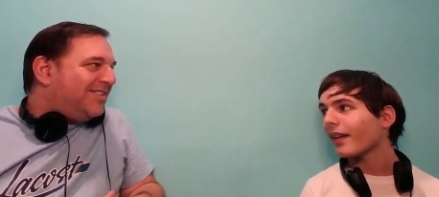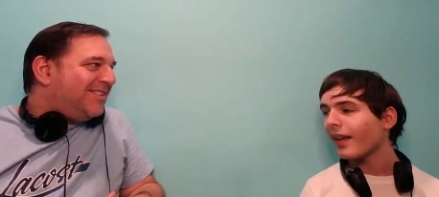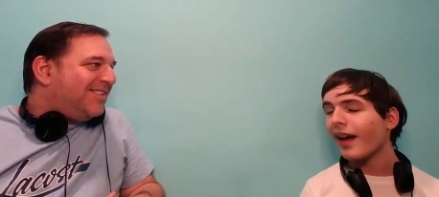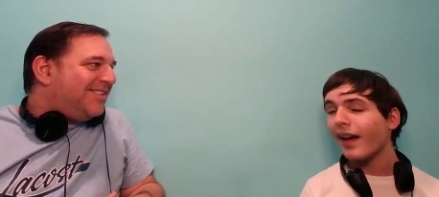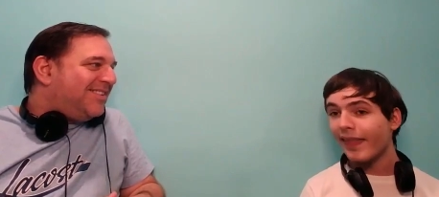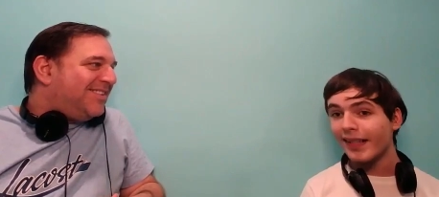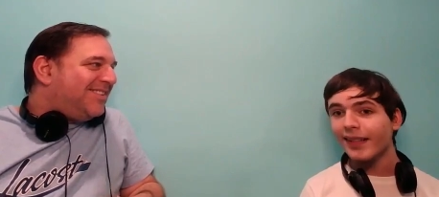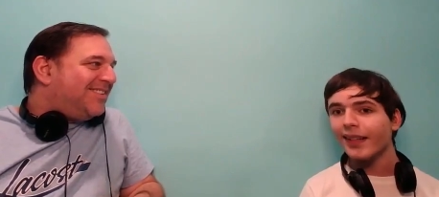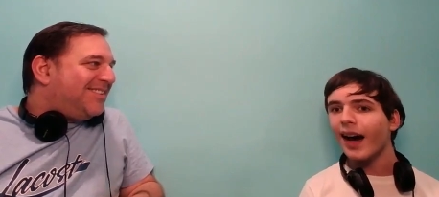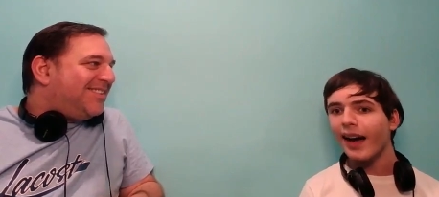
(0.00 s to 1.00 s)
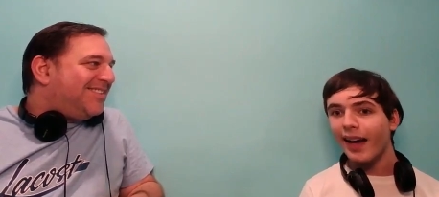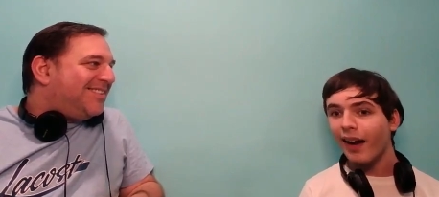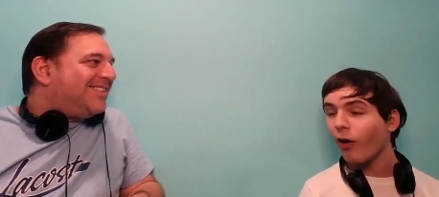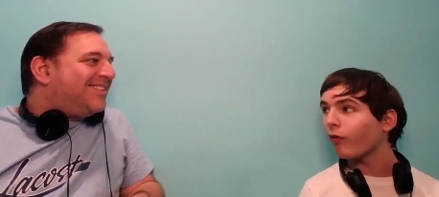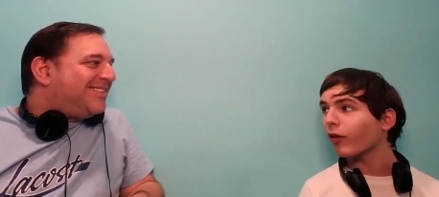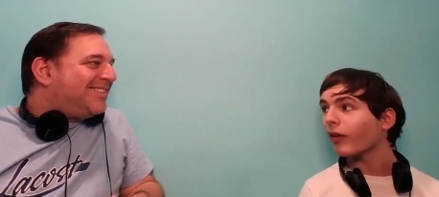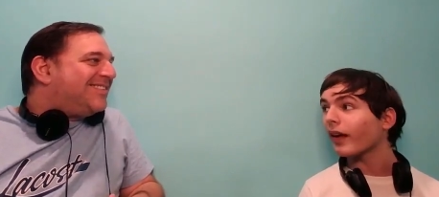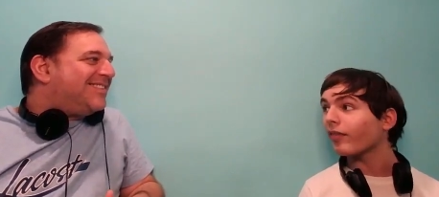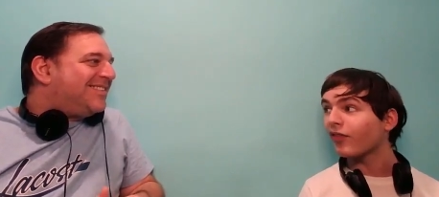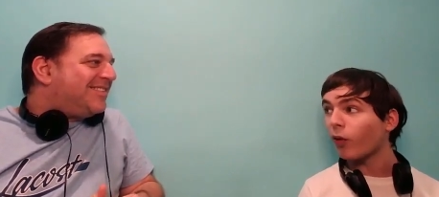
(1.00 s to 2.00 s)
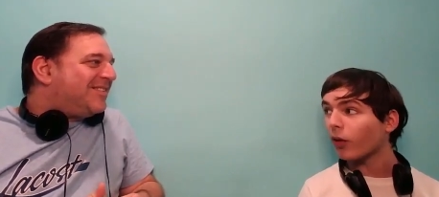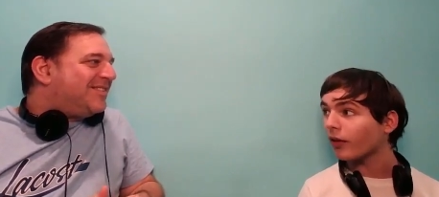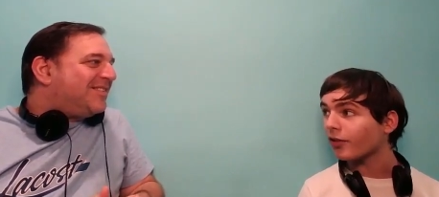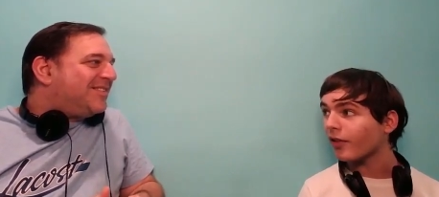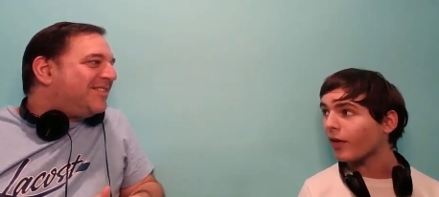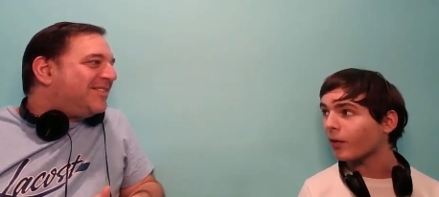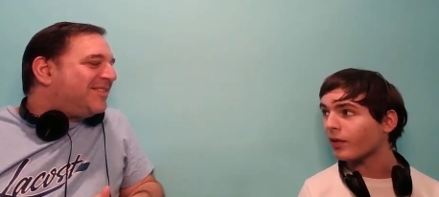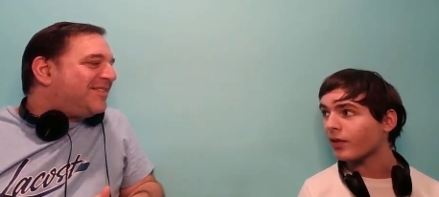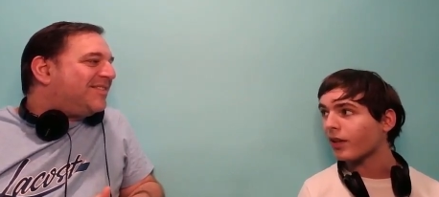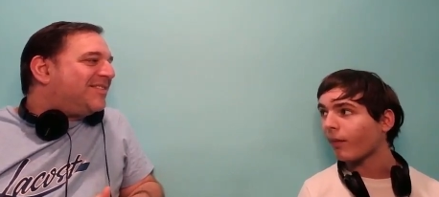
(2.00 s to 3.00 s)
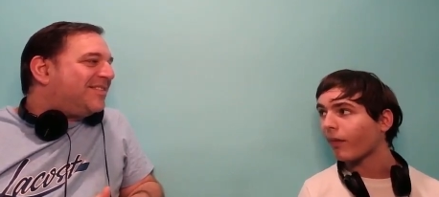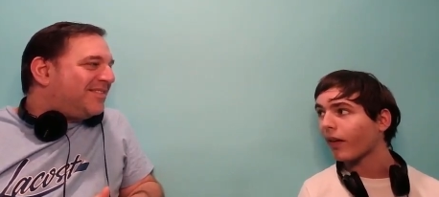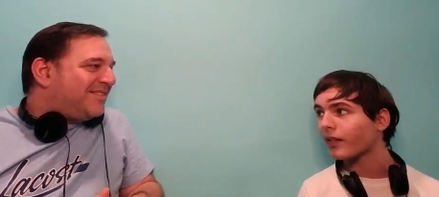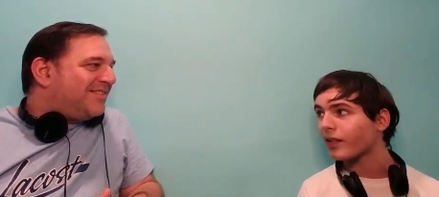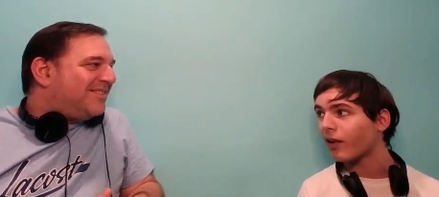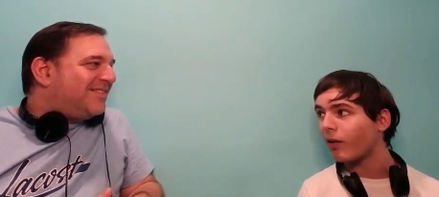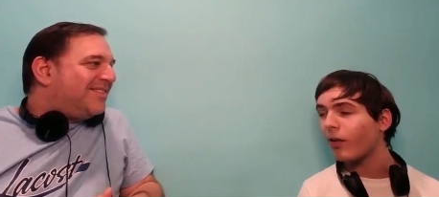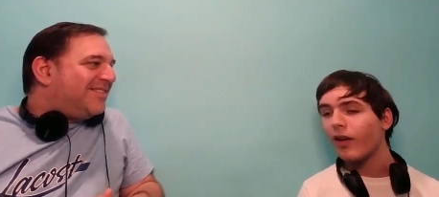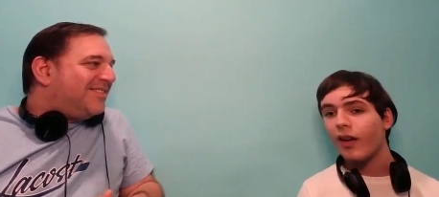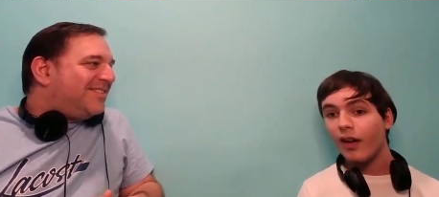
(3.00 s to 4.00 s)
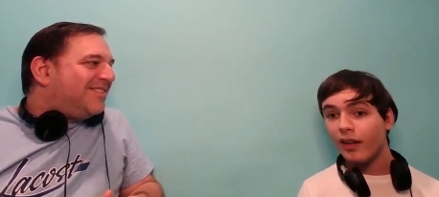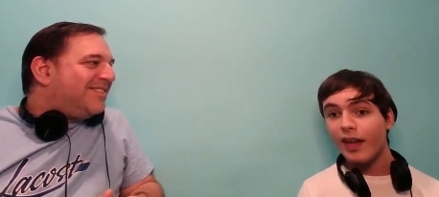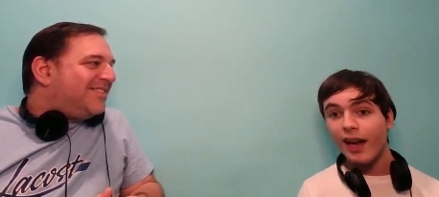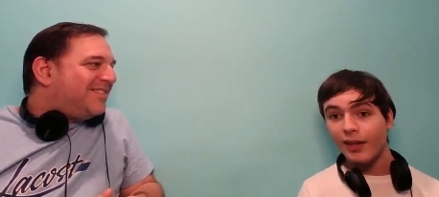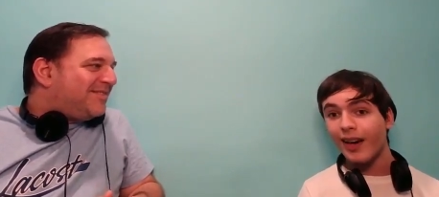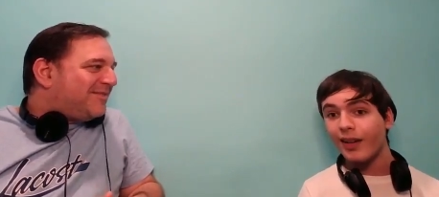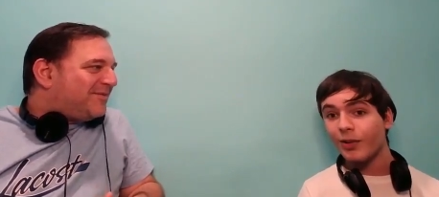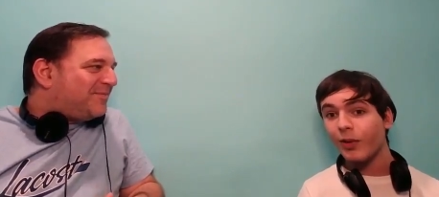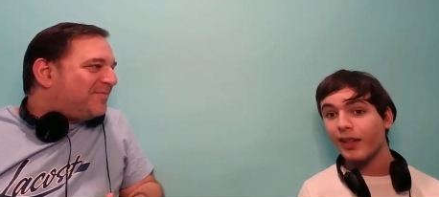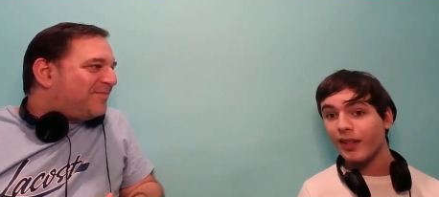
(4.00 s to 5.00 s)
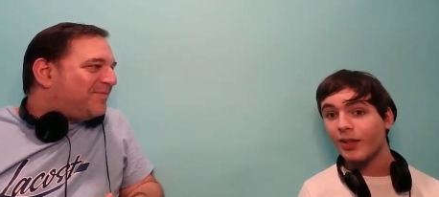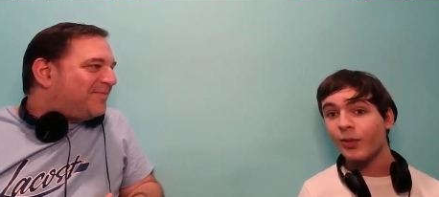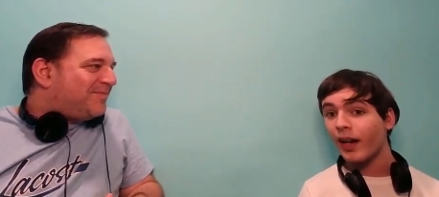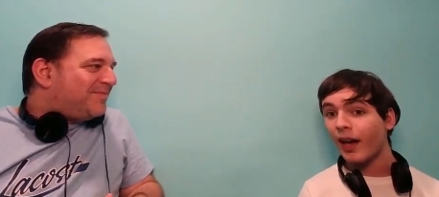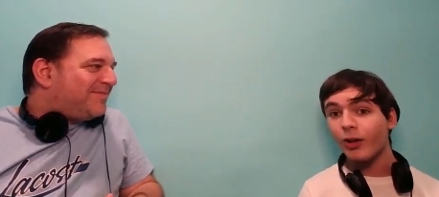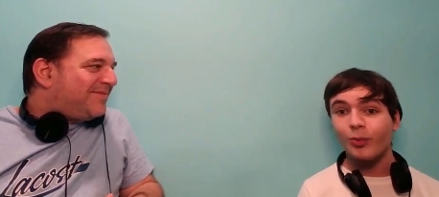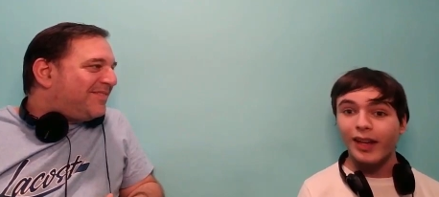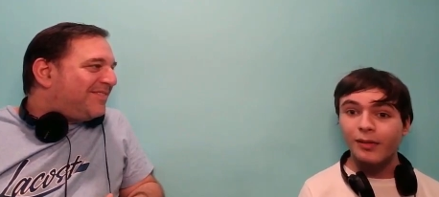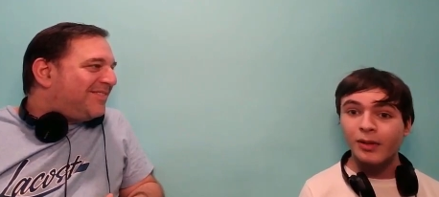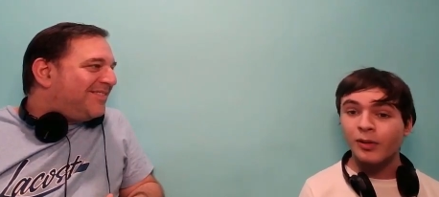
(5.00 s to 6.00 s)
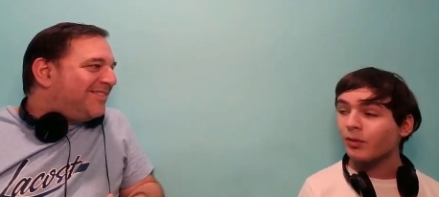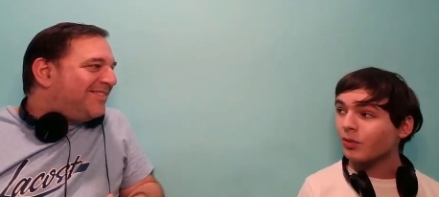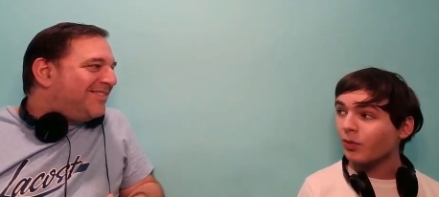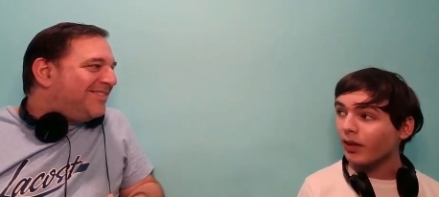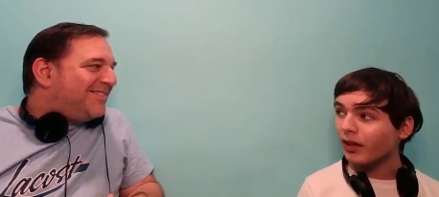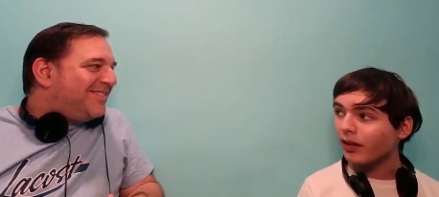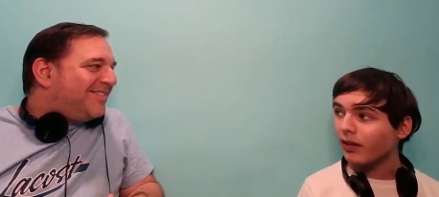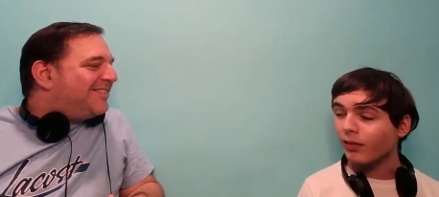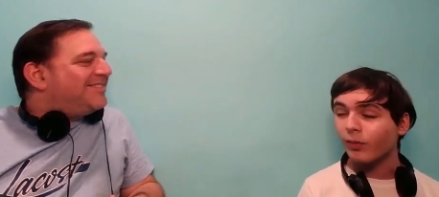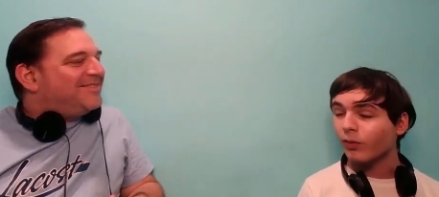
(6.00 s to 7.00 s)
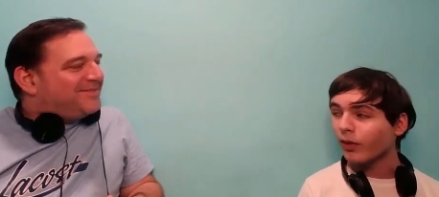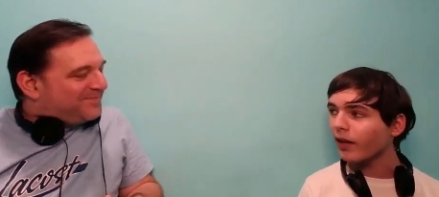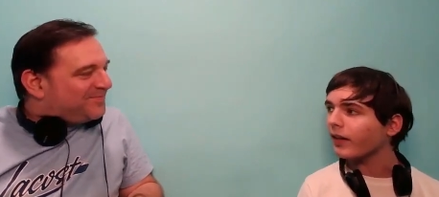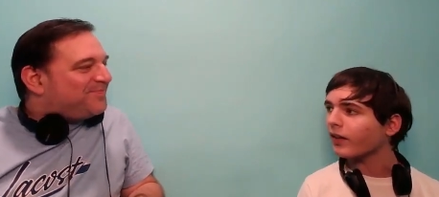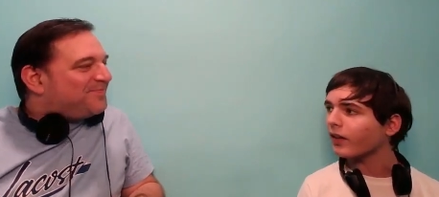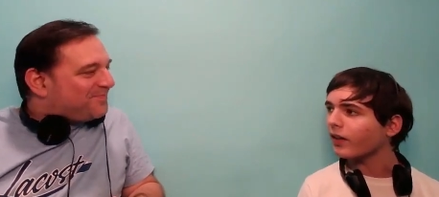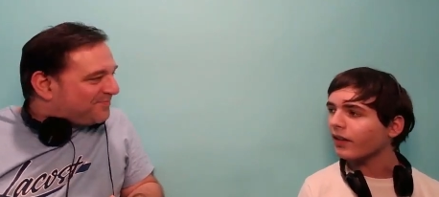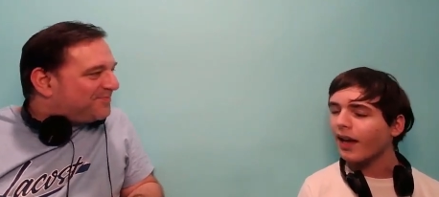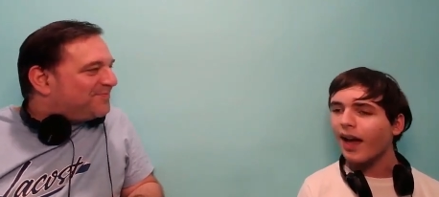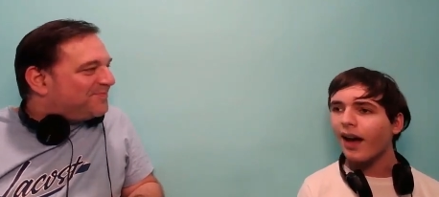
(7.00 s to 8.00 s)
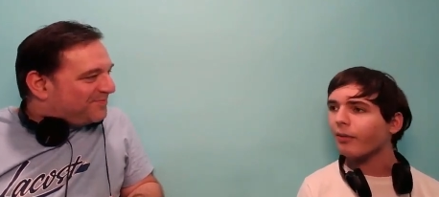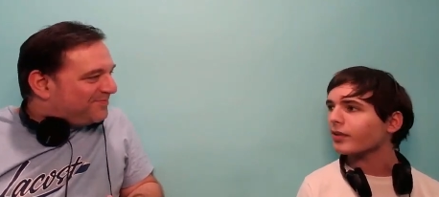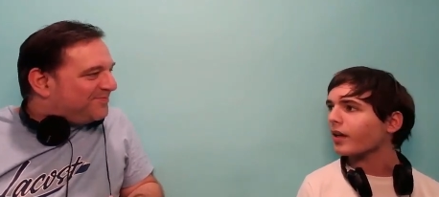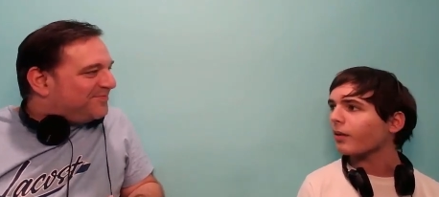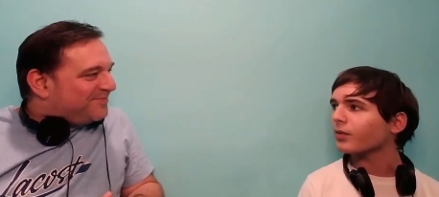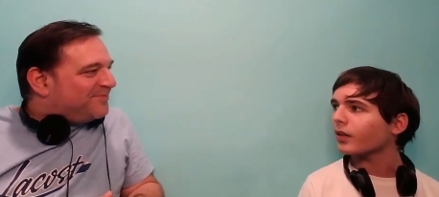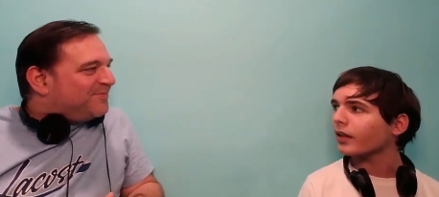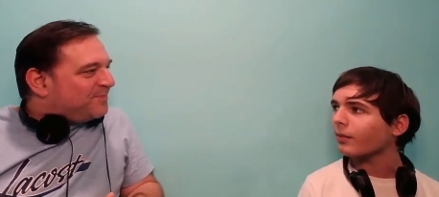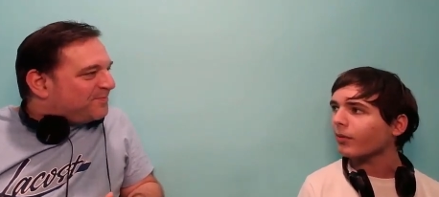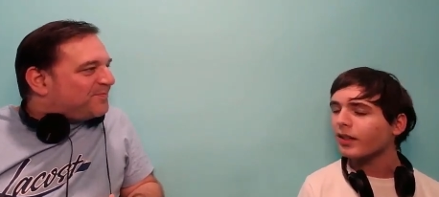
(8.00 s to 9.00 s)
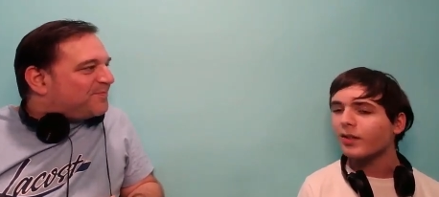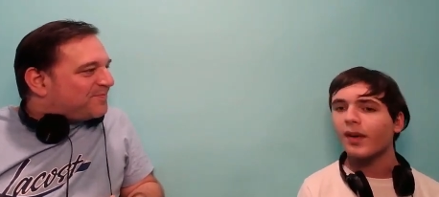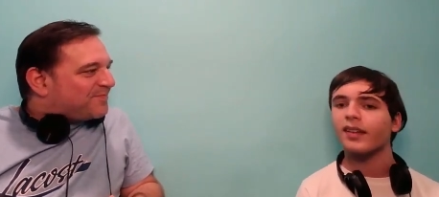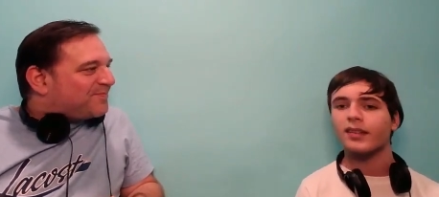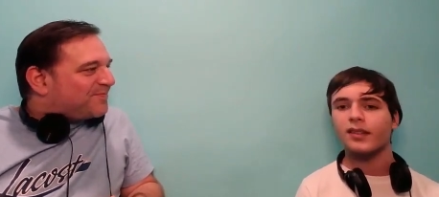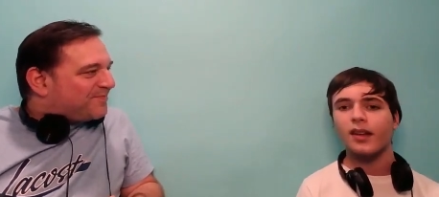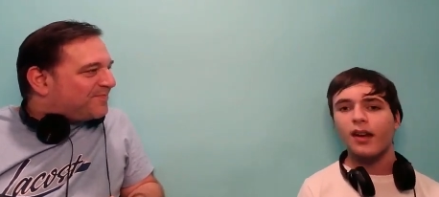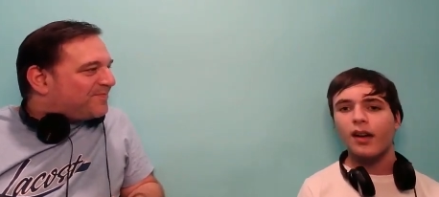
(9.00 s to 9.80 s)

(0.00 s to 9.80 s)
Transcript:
Speaker 1: yeah, that's a lot. Over like four hundred votes or something. So yeah, you guys wanted this one. I don't blame you. It was really good, really good. Yeah, I was I was really impressed by this.